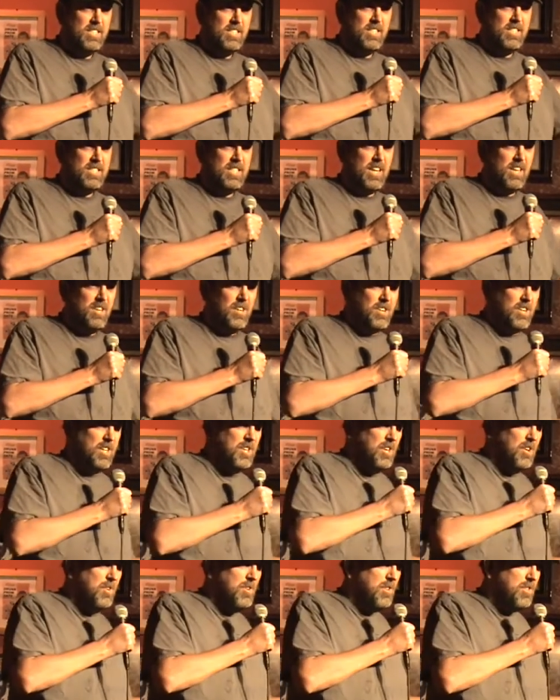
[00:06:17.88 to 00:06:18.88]
She said, you
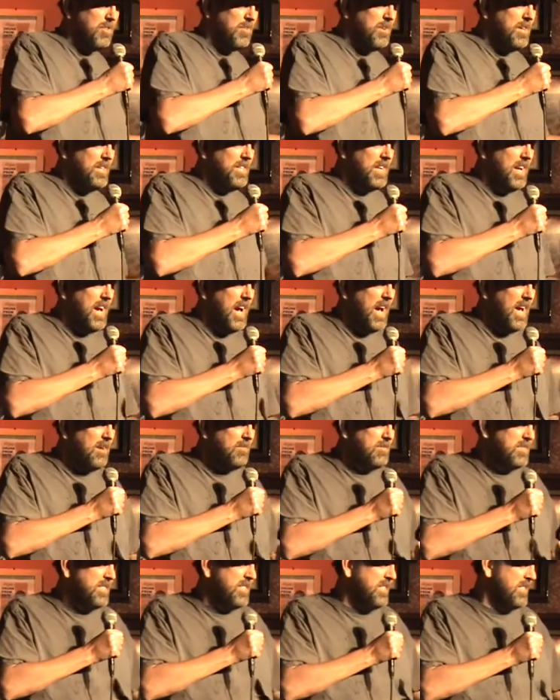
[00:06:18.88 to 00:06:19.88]
can do it 3
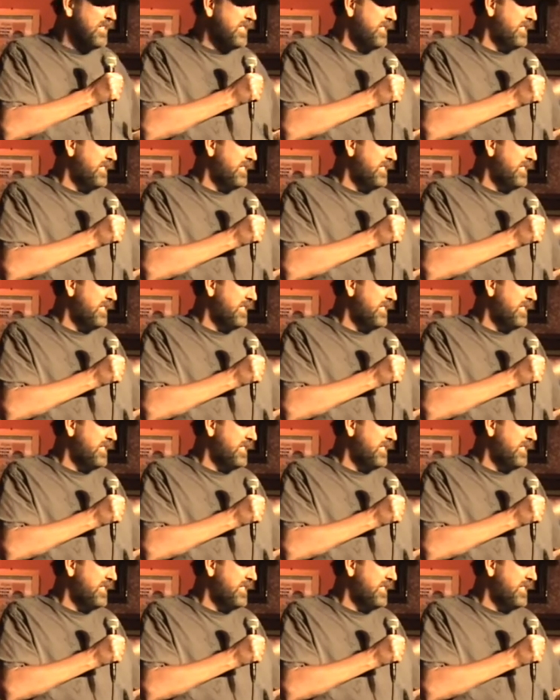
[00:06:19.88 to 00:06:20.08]
times.